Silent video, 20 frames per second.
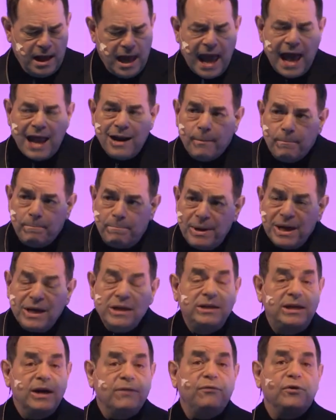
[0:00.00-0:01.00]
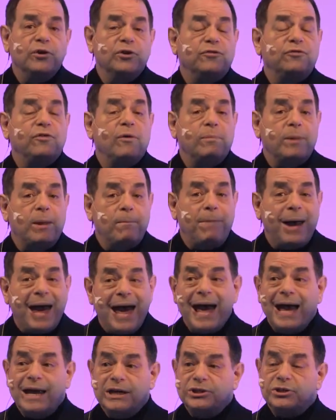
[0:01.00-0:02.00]
And a big difference from the
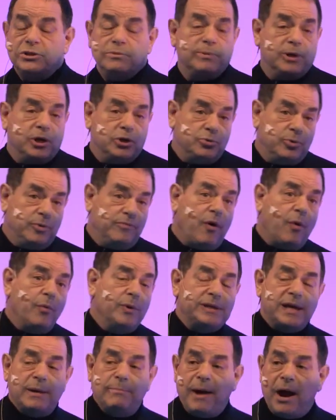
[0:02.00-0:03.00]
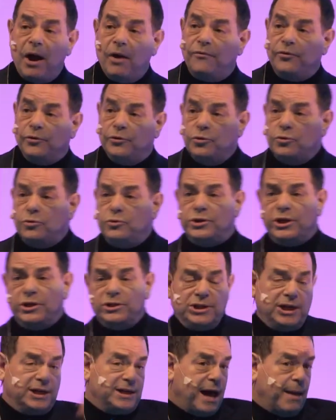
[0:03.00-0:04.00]
past, because we've always had powerful tools.
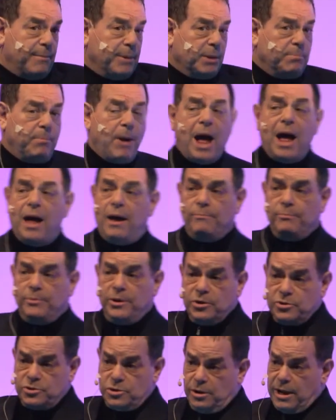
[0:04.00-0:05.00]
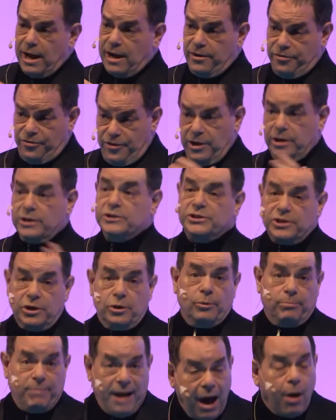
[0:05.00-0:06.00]
There's the atomic bomb. There's a lot of things that
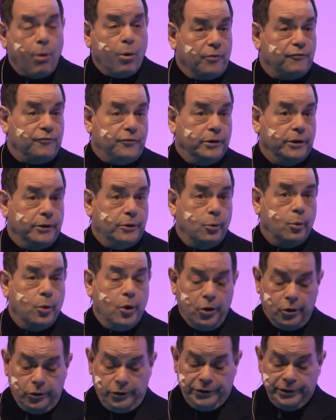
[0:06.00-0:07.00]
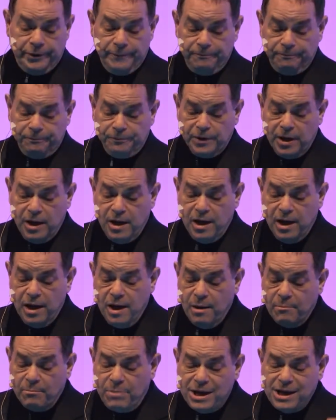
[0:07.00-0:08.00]
are powerful in the world.
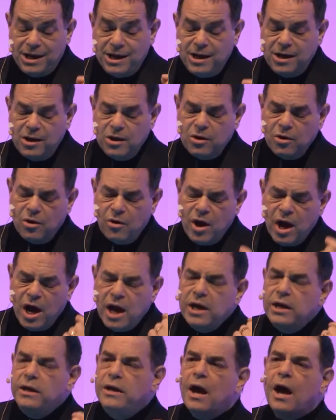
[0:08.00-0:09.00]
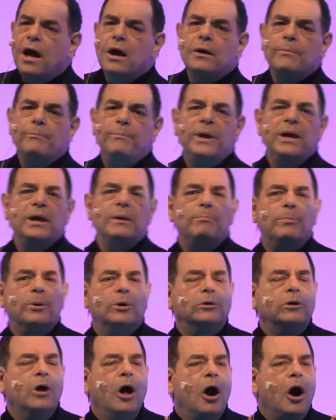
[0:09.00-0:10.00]
But here, young
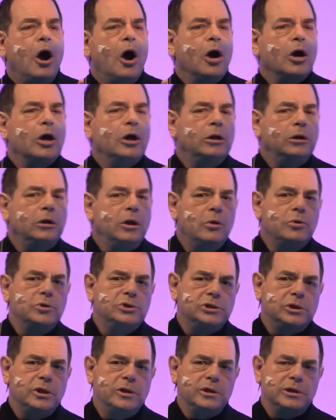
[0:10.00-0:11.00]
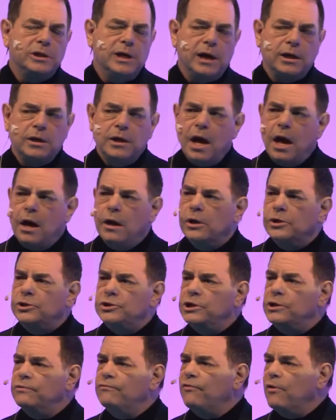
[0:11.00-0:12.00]
people are close to the
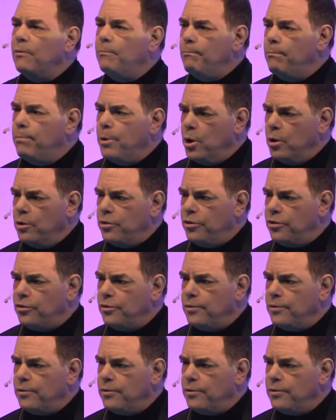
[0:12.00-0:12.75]
technology from birth.